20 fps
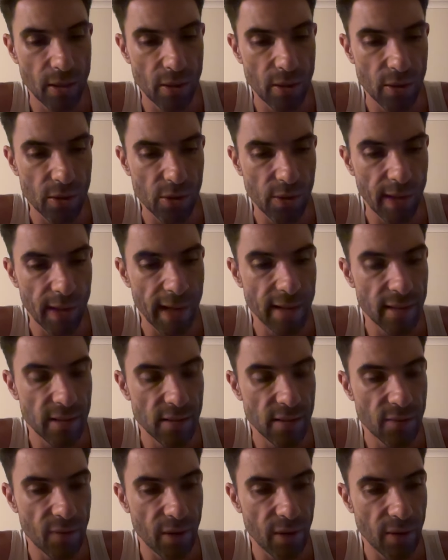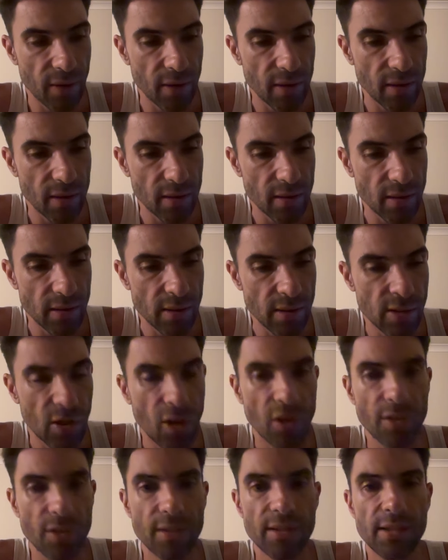So I had this very
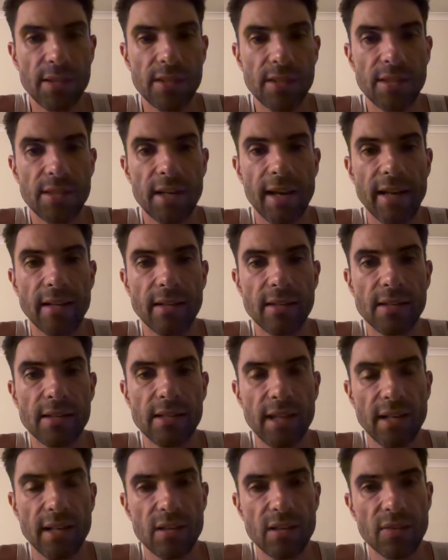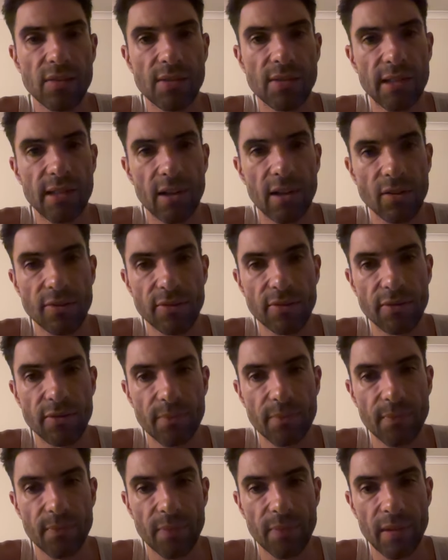solid state sense of self
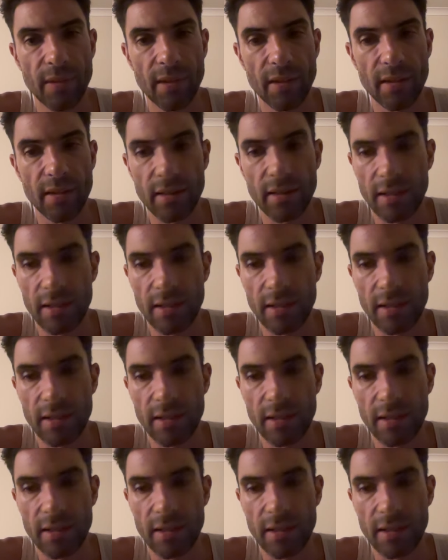that